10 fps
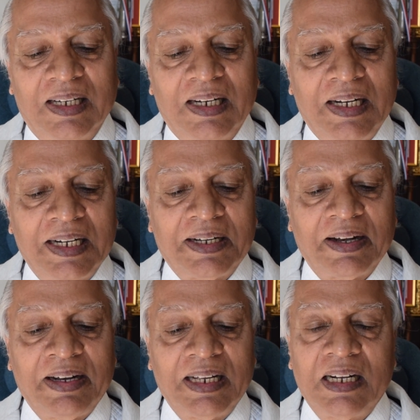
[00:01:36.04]

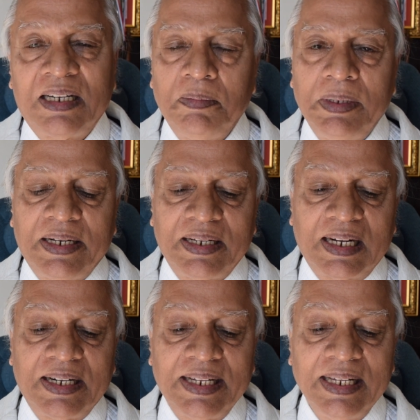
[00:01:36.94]
Let reality be
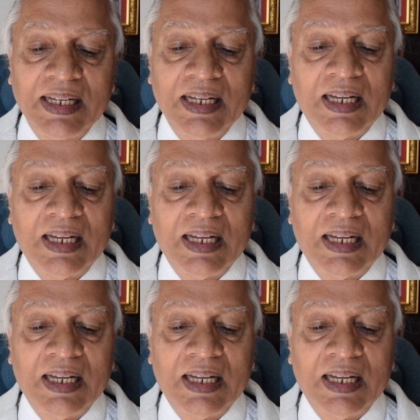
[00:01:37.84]
reality.